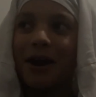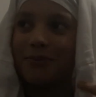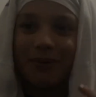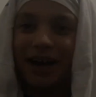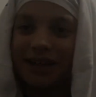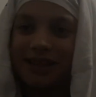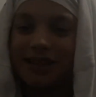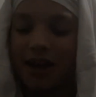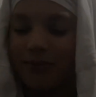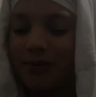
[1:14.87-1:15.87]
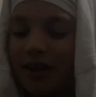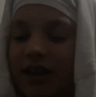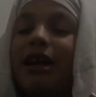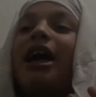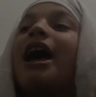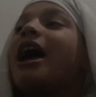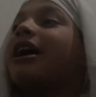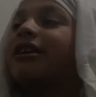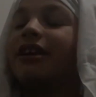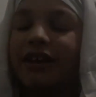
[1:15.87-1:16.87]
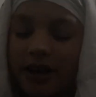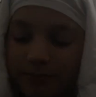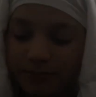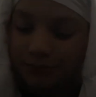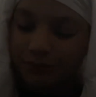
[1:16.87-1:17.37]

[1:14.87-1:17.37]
and buy some. Uh, um,